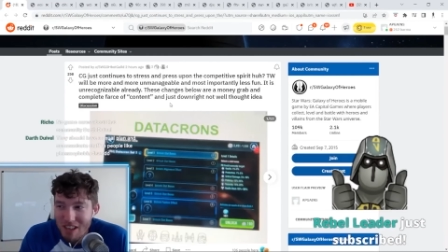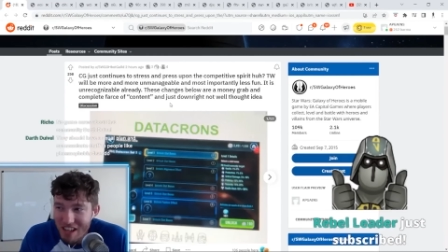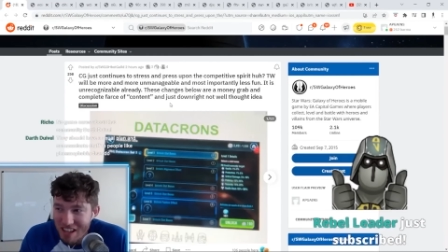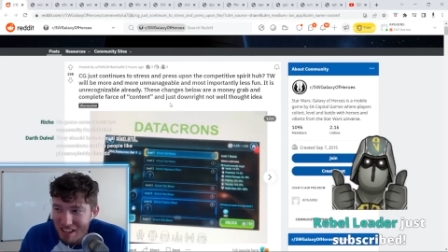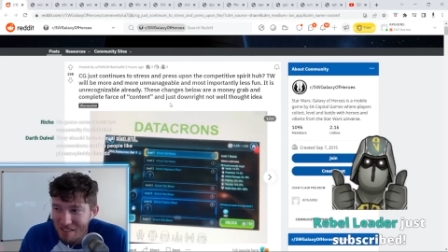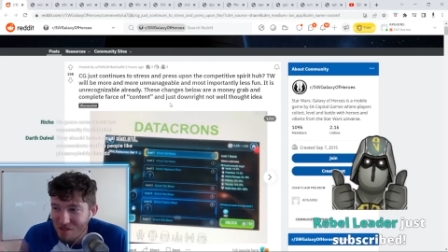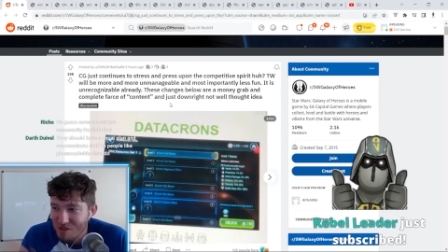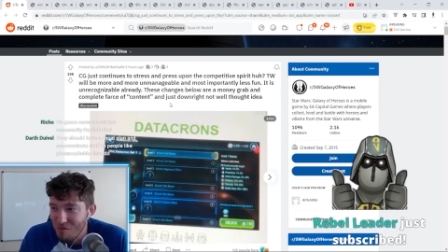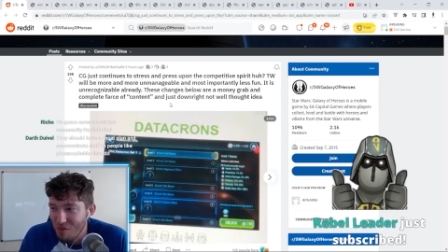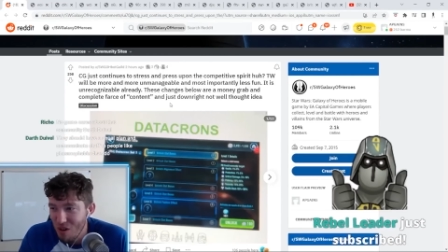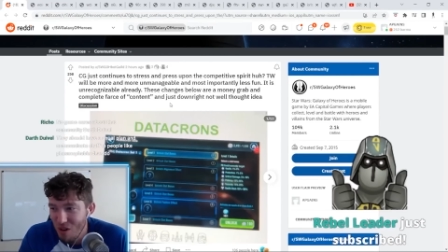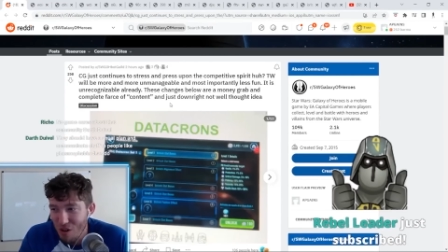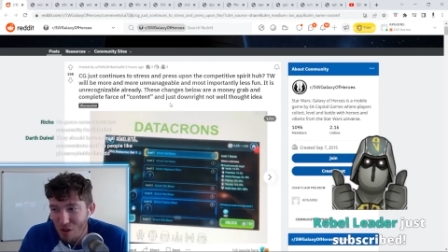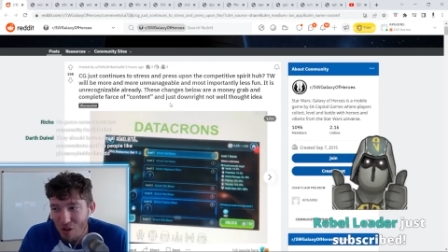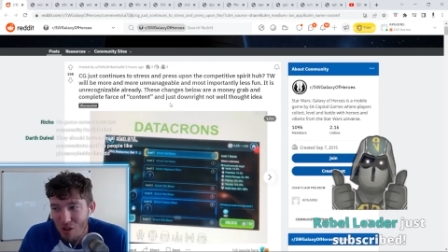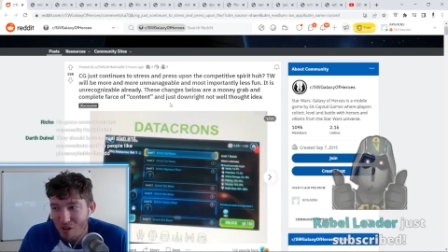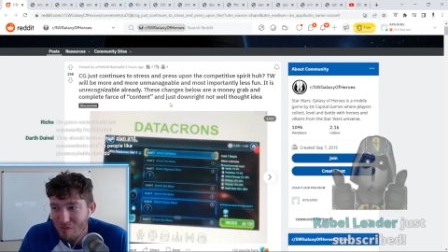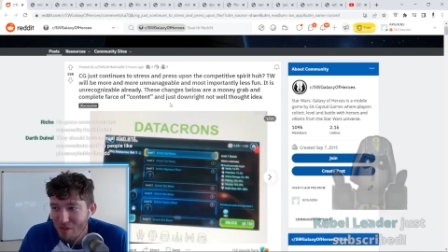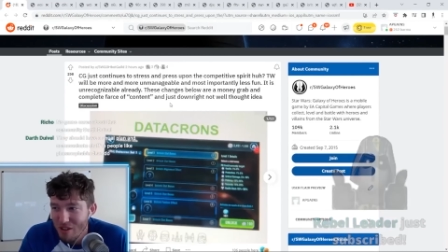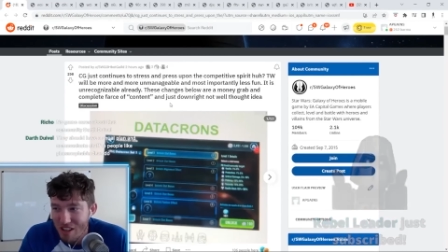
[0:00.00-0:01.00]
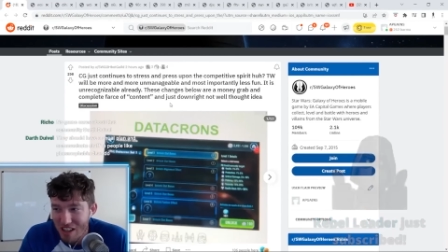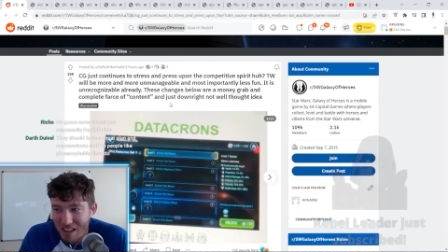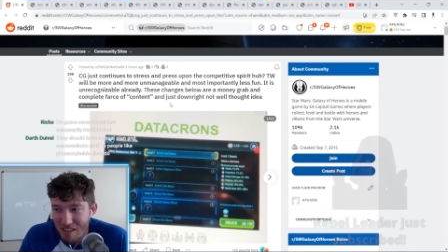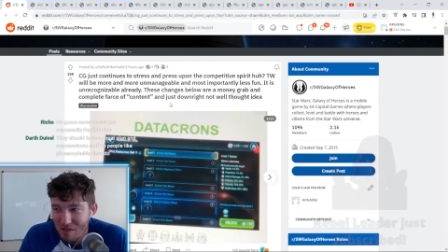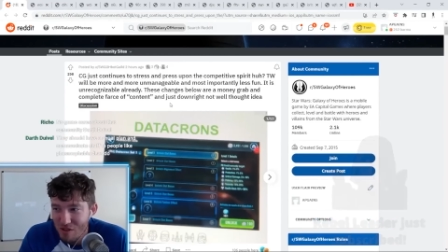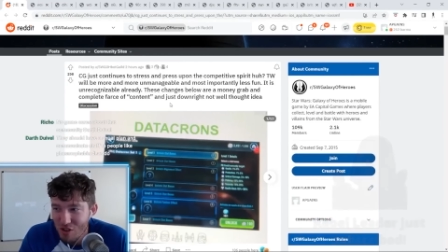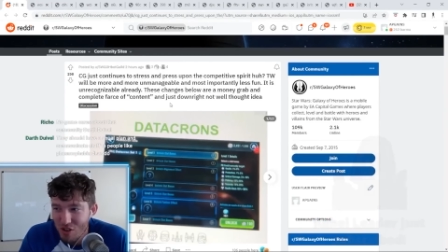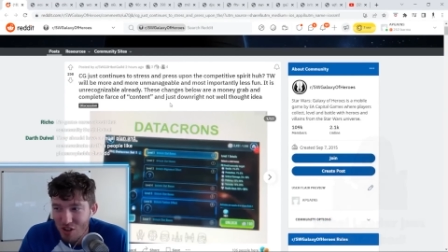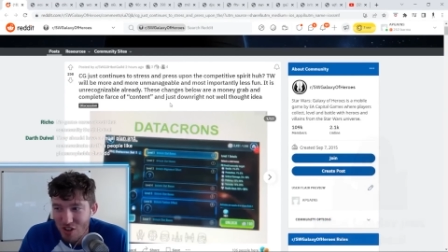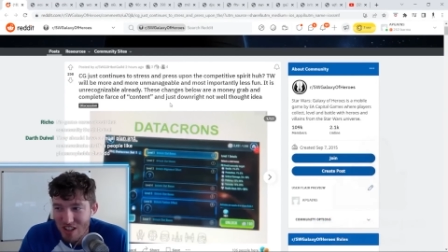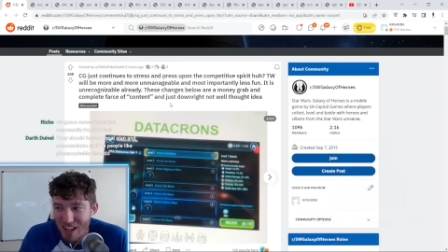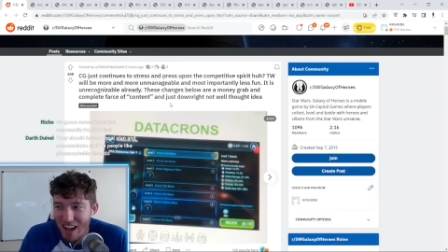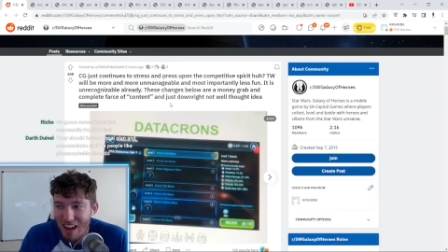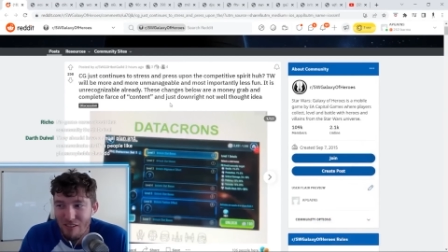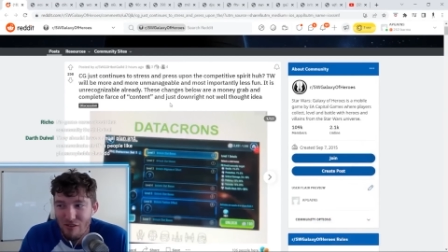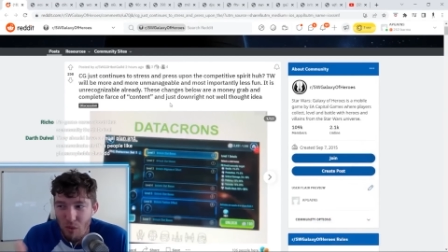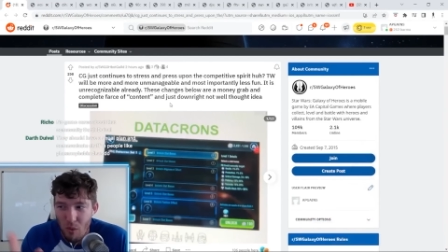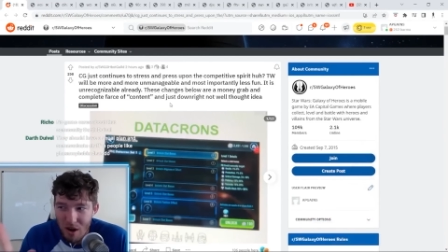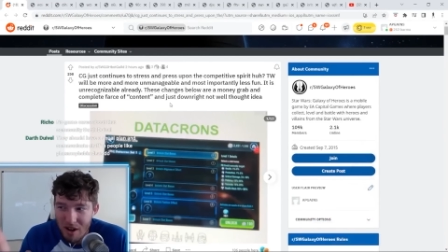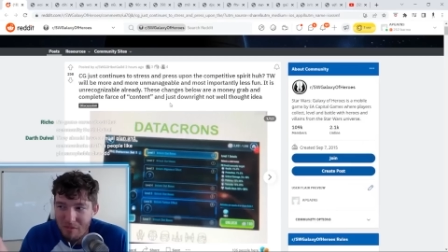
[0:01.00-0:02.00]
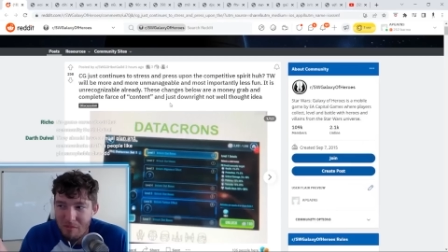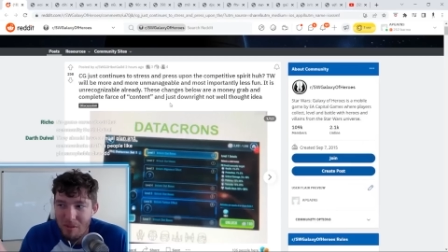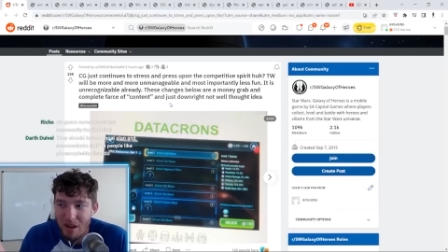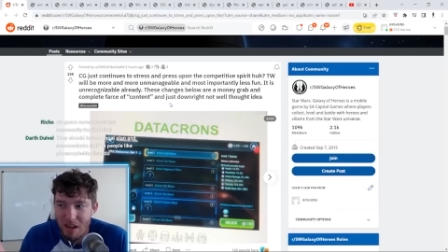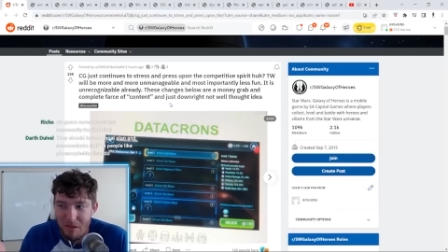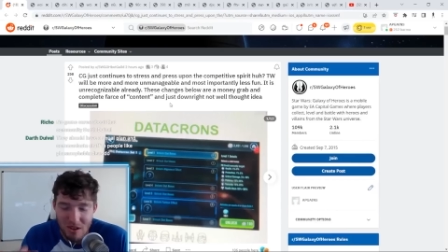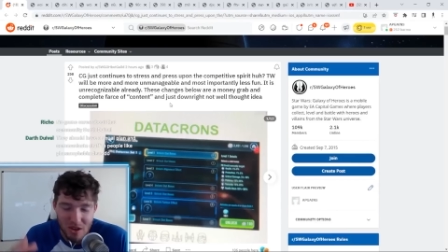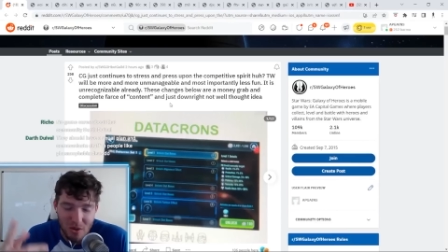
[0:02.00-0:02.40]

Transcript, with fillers: leaves, bro. Crumb leaves just to have one baby.